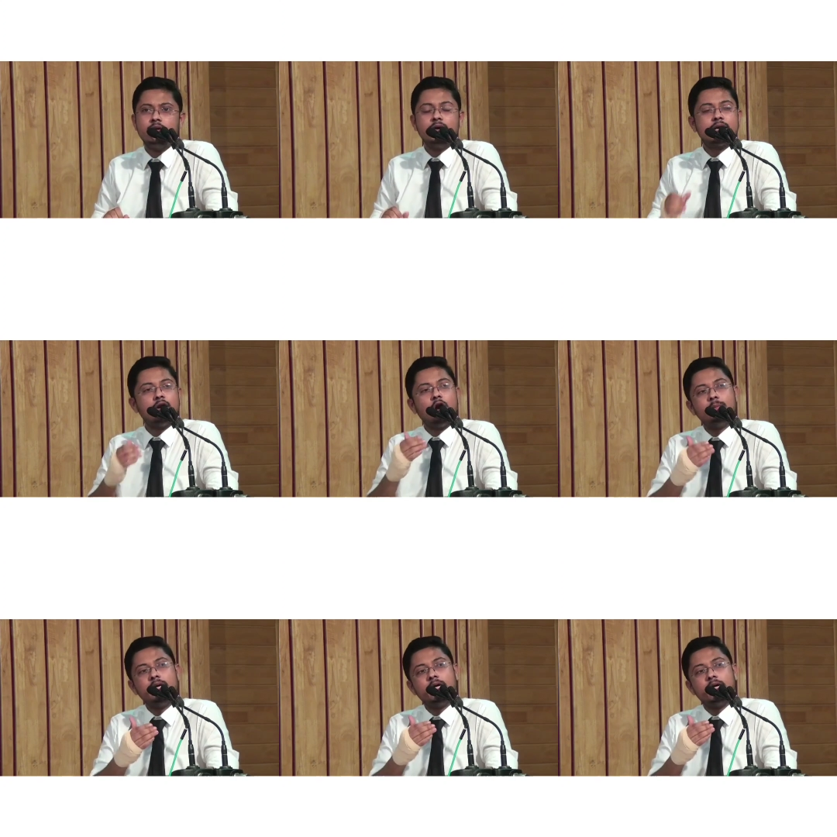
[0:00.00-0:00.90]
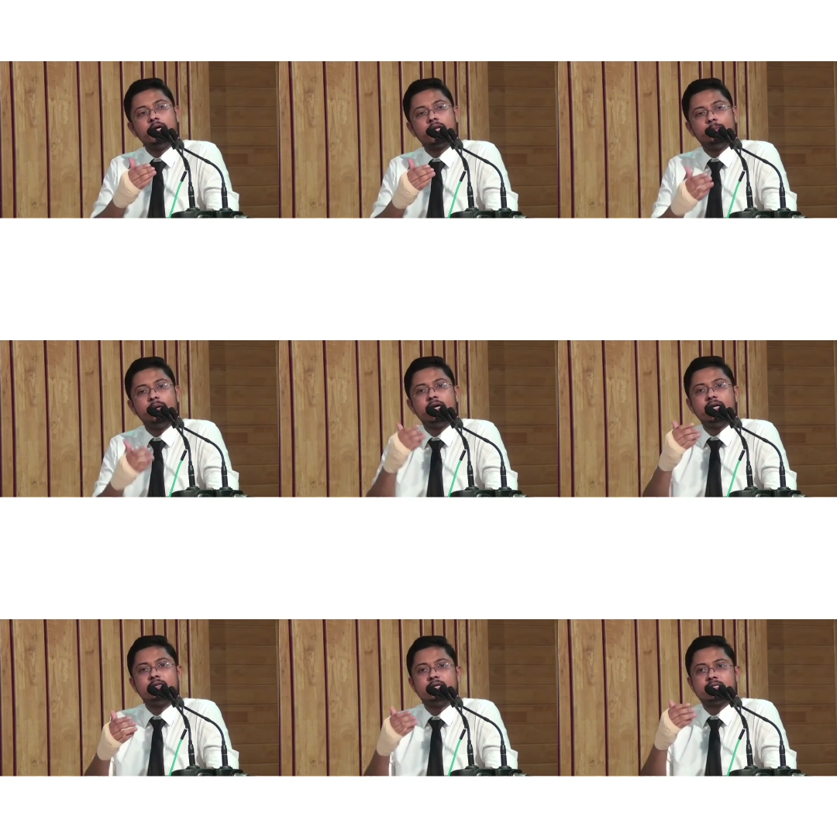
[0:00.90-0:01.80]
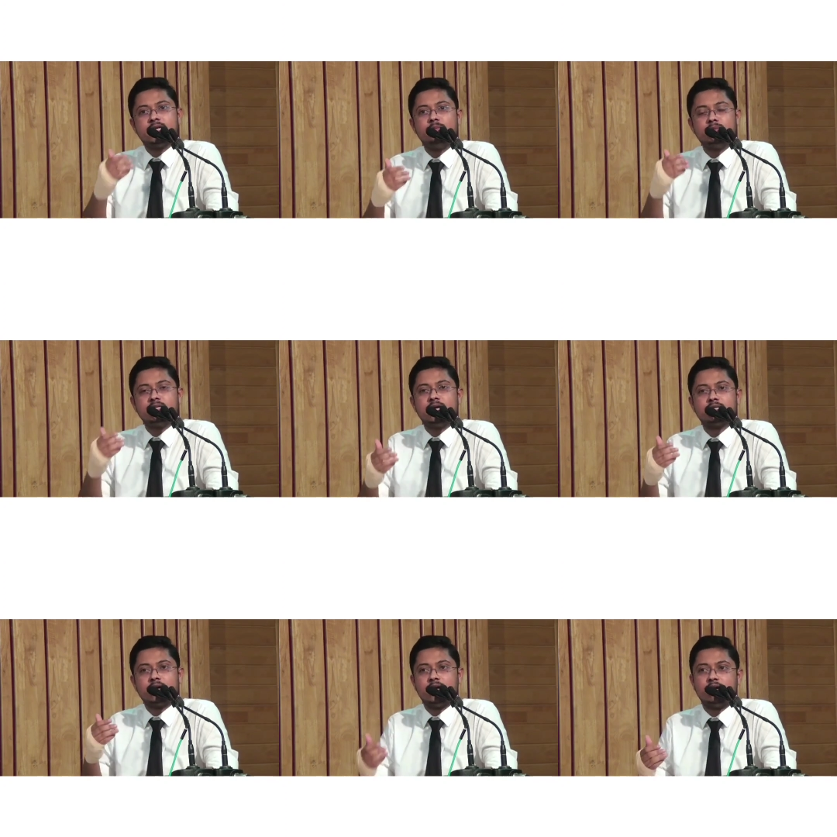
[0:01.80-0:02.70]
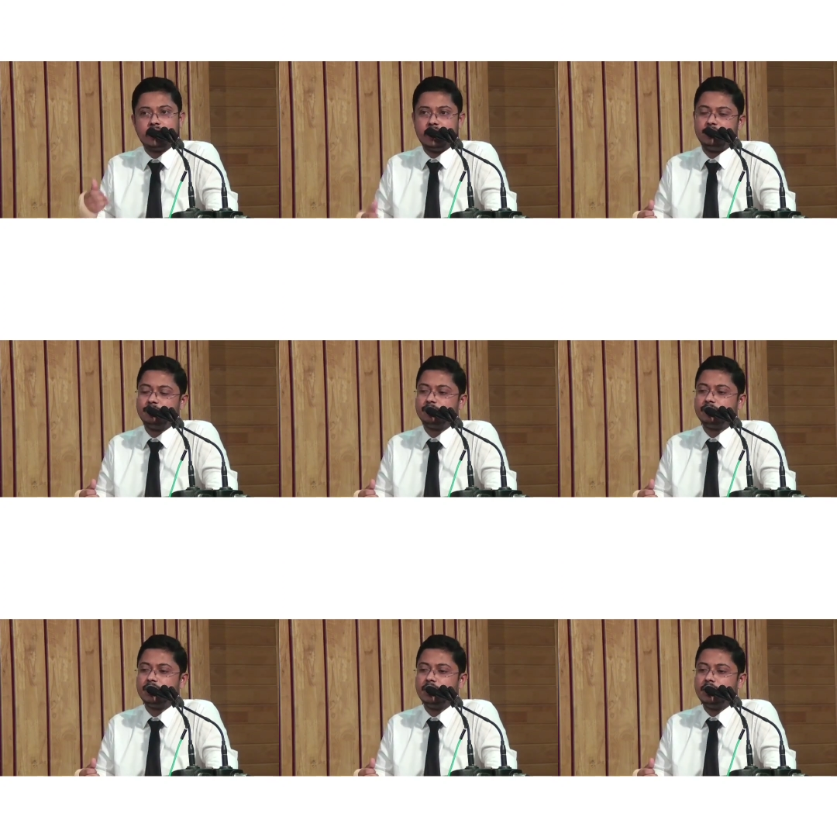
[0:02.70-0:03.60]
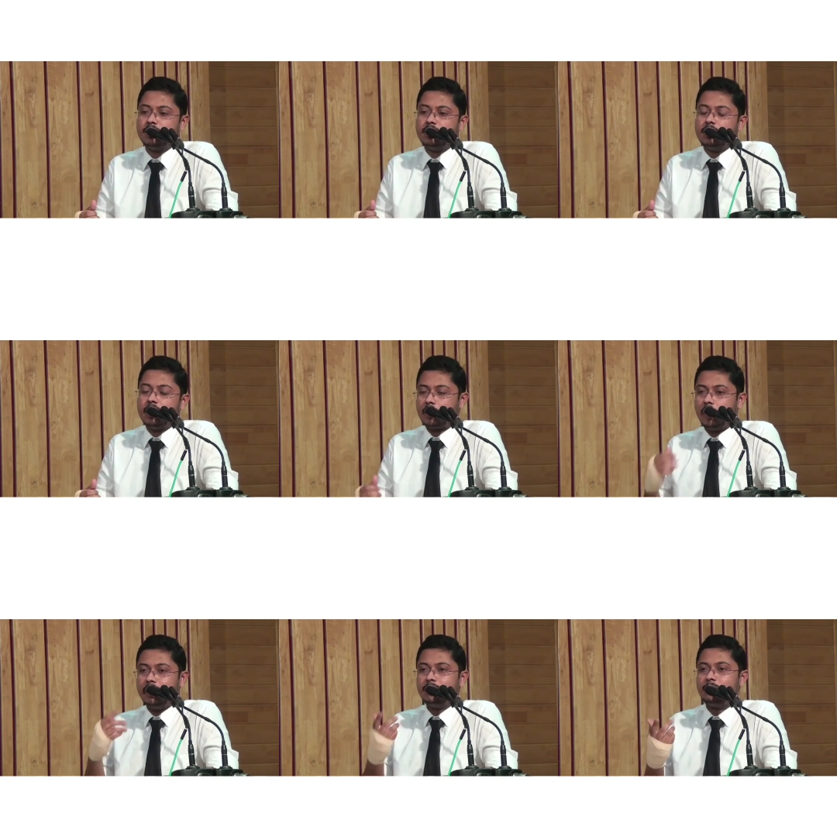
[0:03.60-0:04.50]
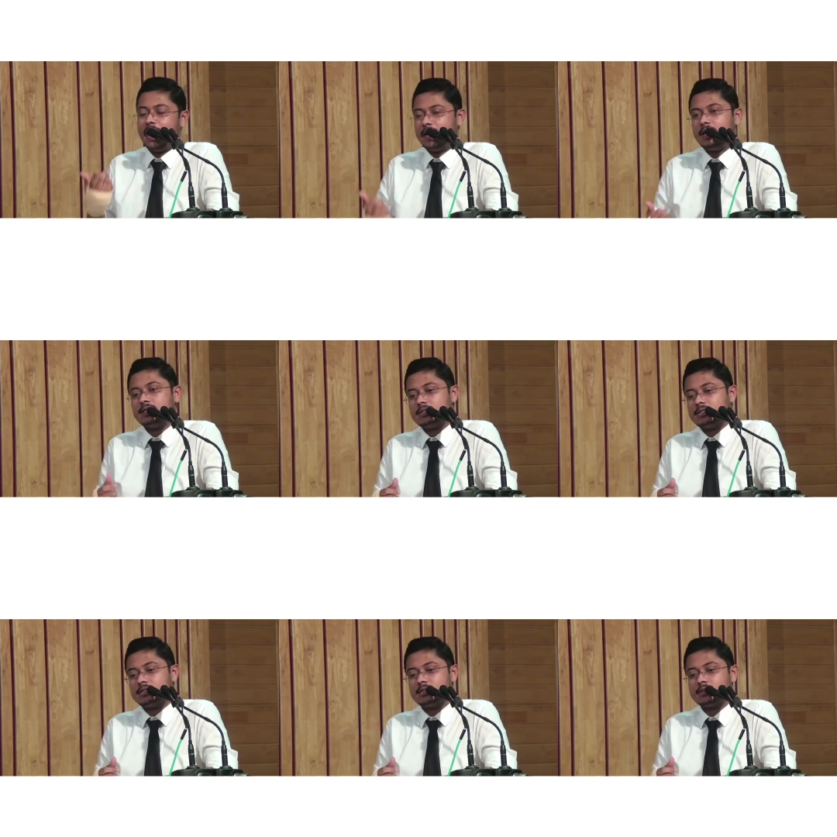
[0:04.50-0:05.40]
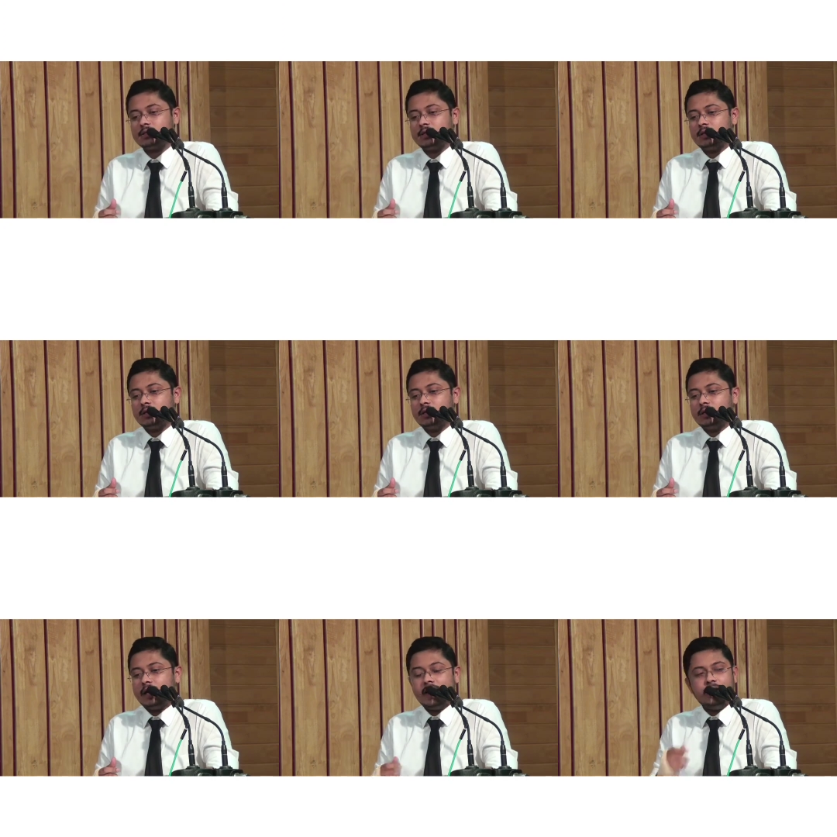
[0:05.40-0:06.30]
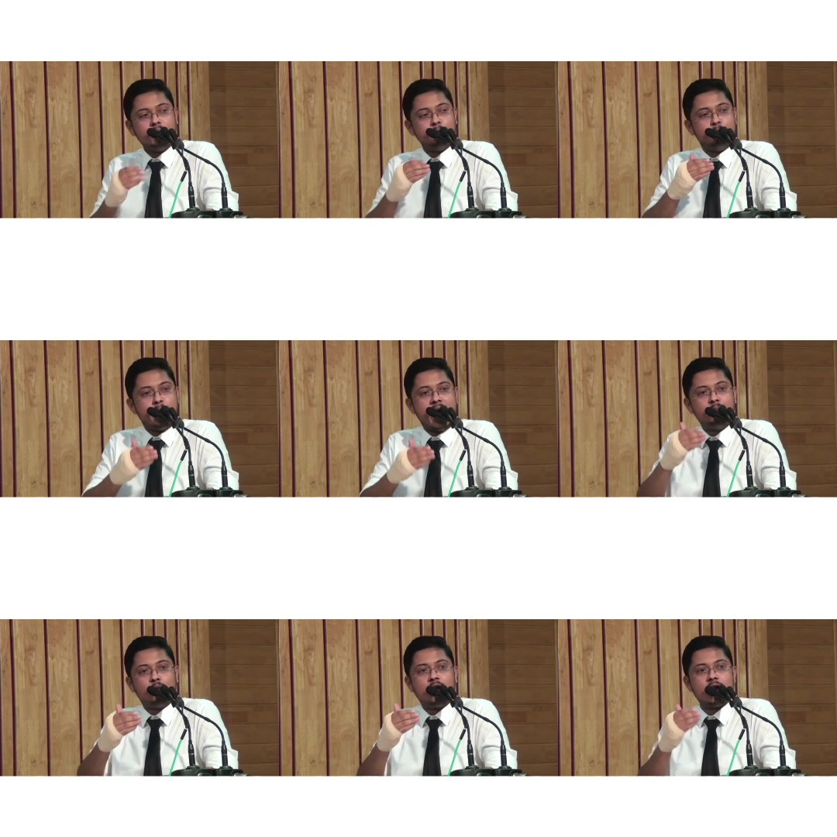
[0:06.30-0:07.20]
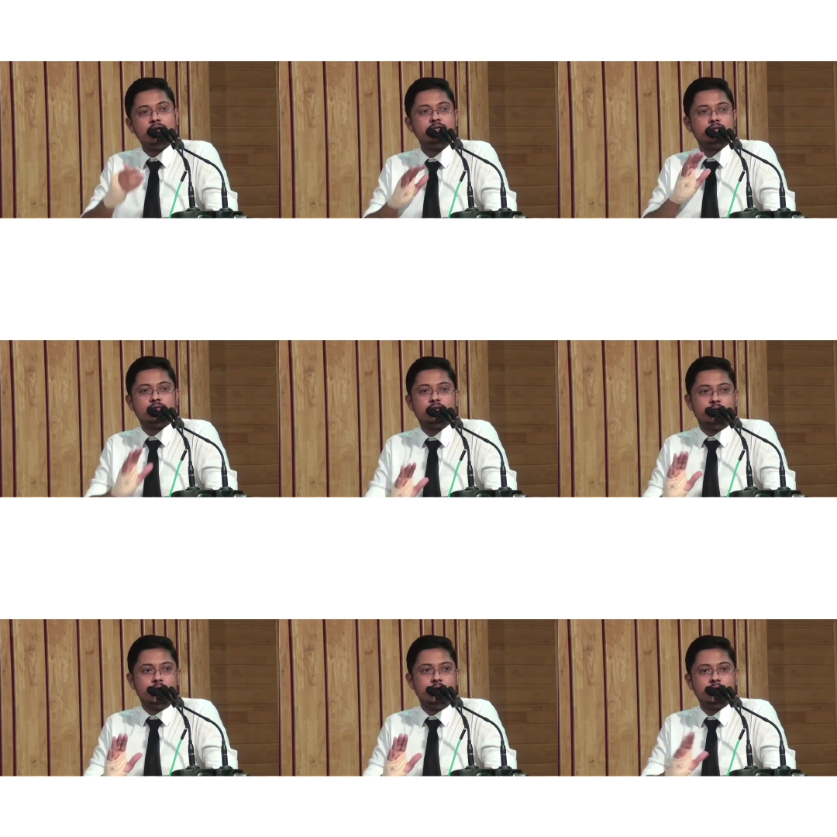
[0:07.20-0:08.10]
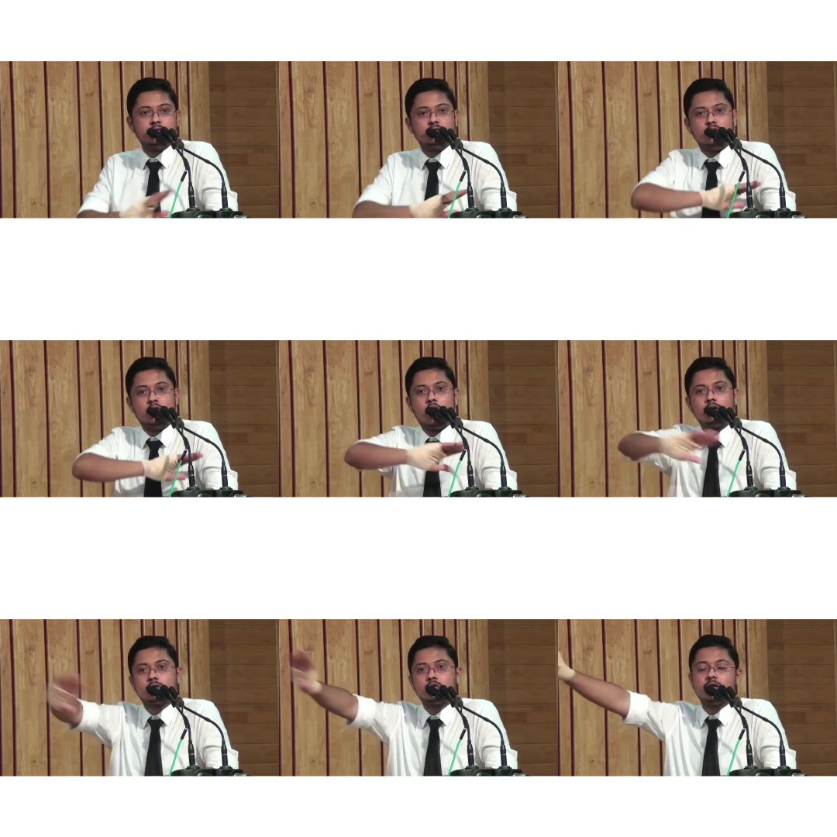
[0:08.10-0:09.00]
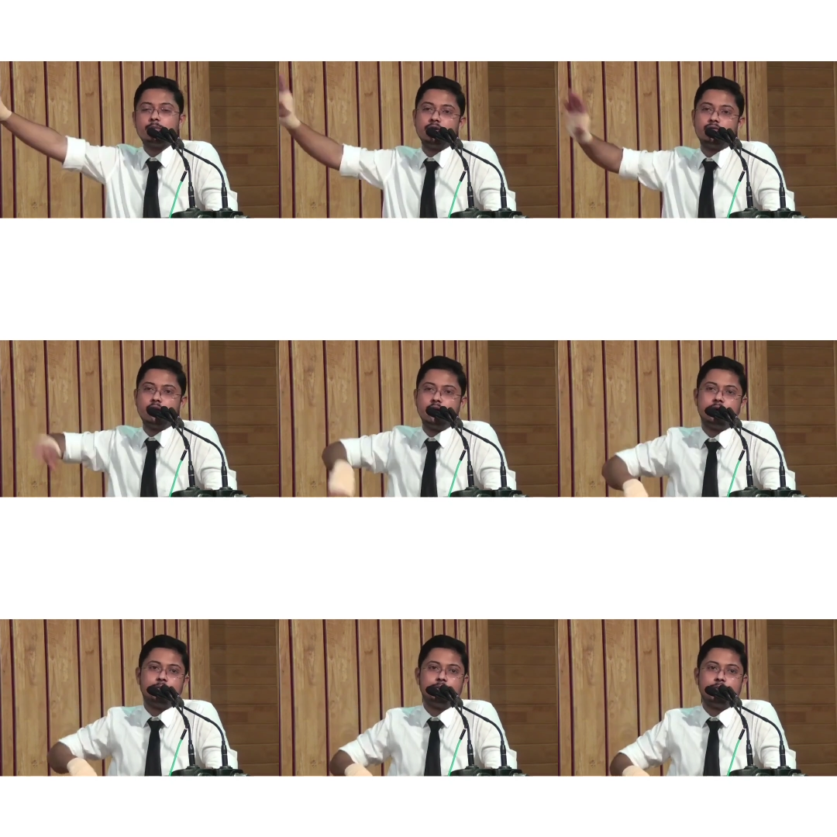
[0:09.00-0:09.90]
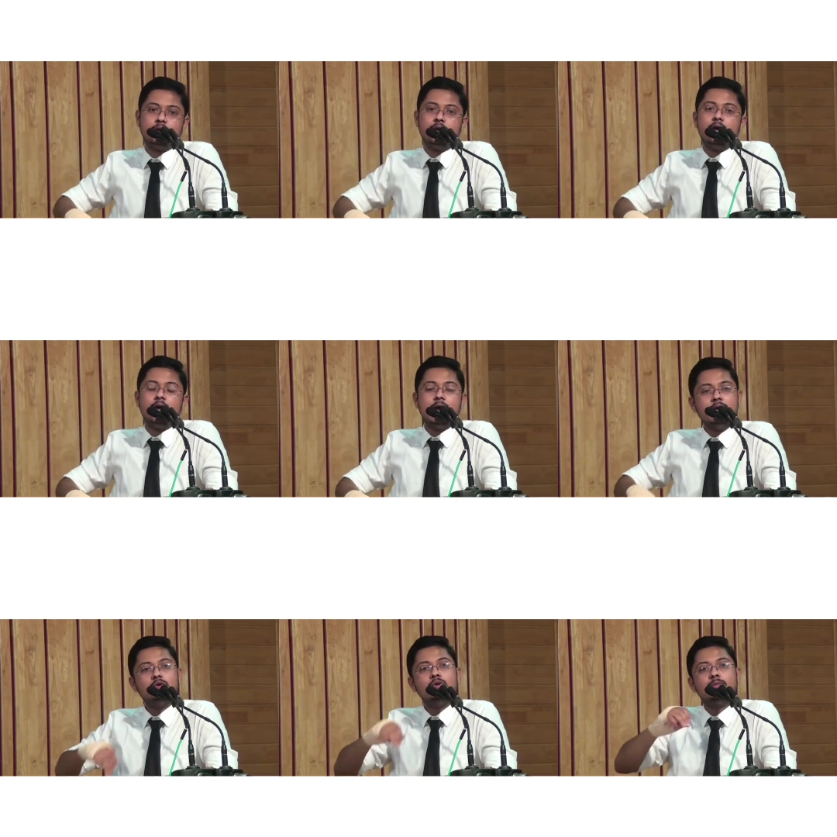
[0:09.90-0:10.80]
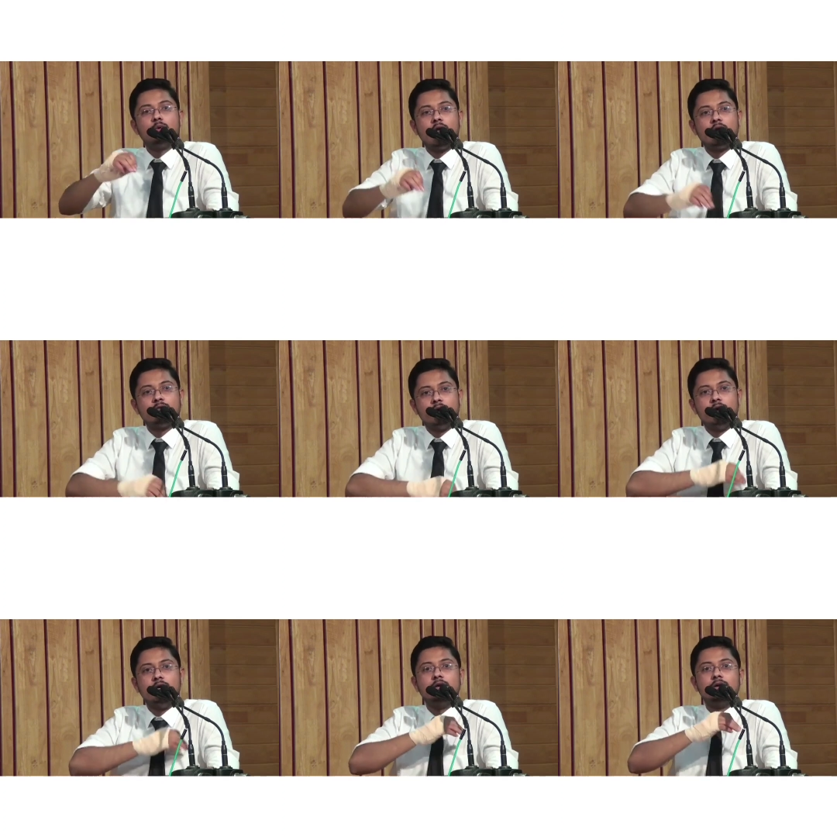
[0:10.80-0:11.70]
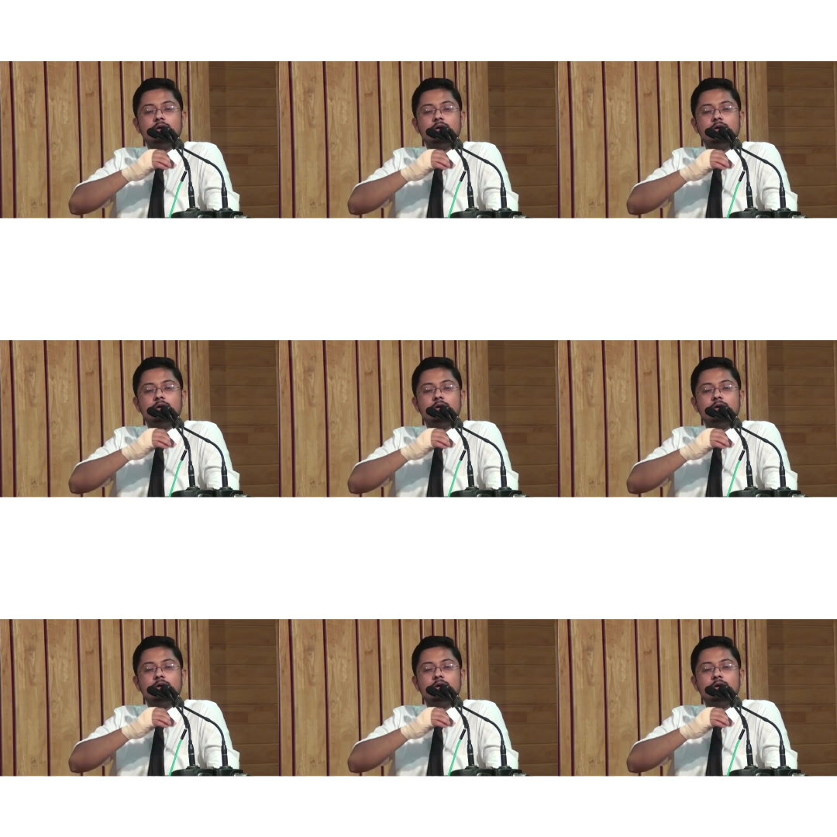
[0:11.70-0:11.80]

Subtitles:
We cannot be repeating these same mistakes again and again. According to my analysis, any bipolar division of the world is not suitable for India. Any unipolar world